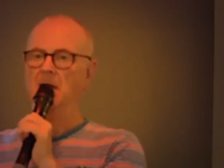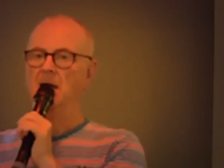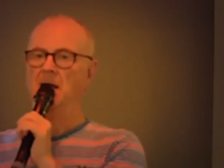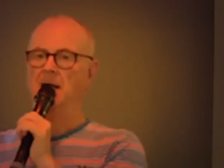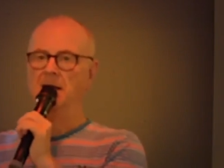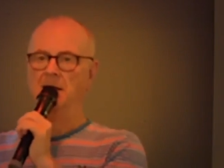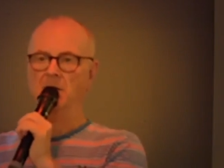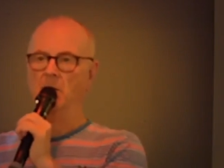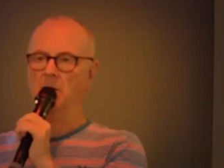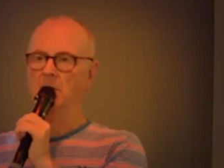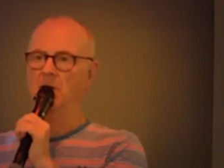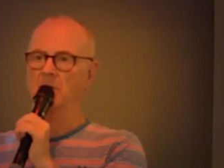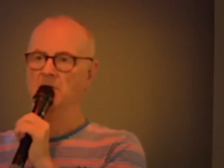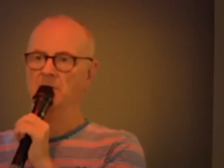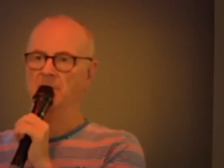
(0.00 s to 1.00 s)
And I know
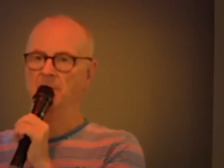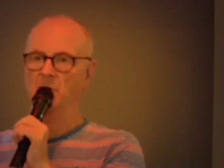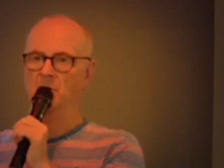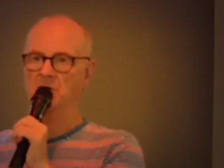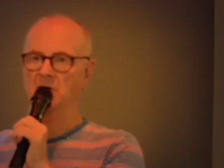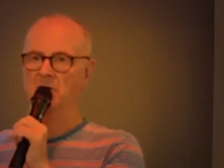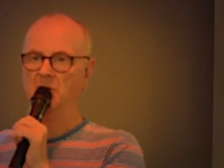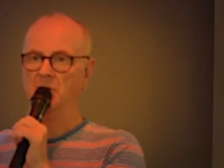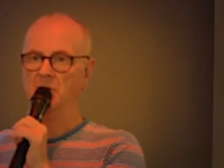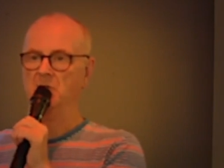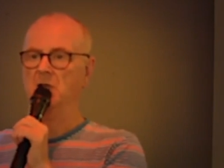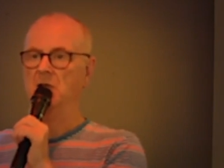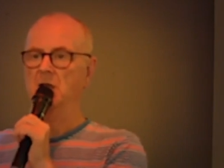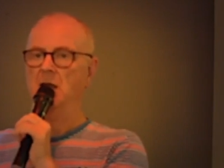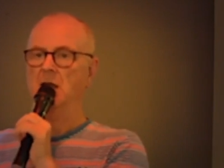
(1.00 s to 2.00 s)
lots of boys and
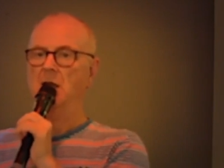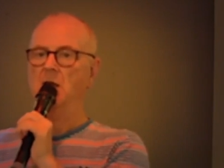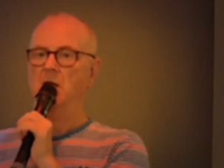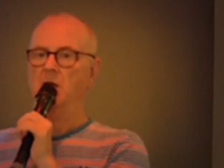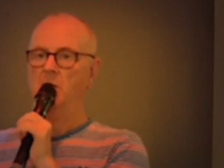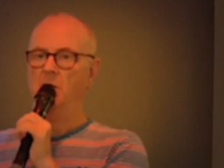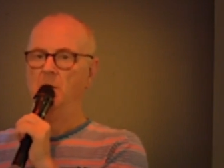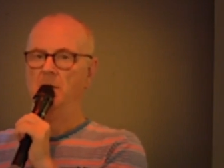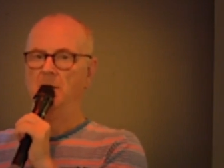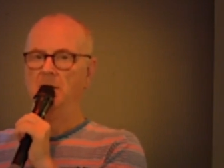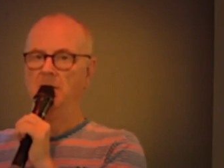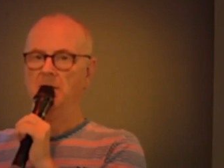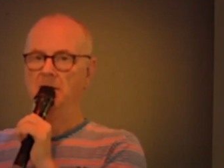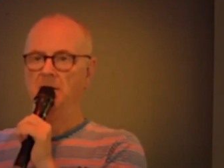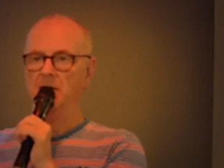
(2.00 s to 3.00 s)
girls who
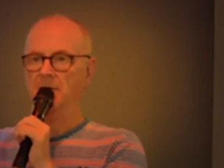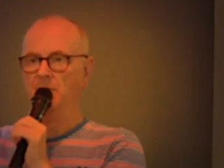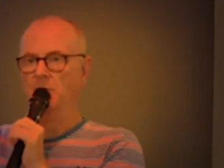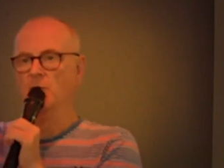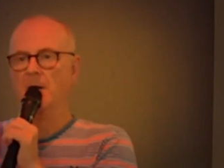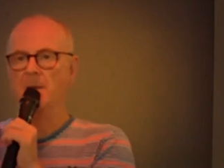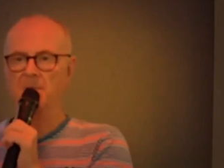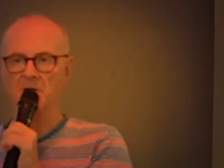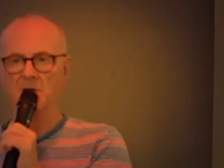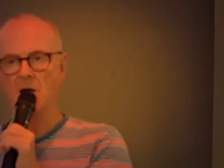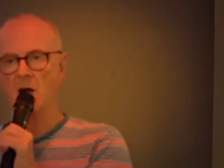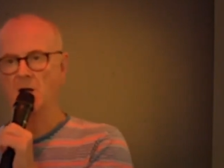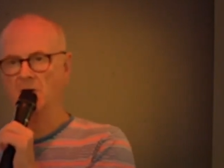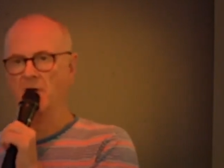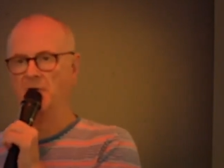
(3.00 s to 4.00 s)
have grabbed the
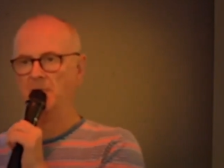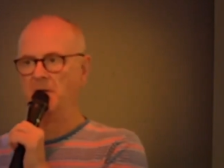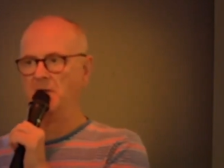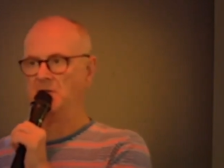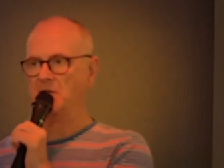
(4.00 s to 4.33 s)
card off me and